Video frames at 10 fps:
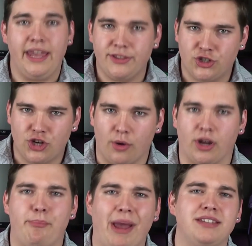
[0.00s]
Heath's
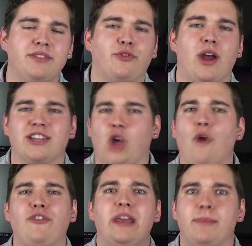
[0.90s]
Joker begs the phrase,
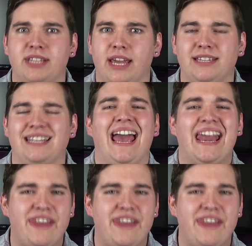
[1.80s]
often imitated,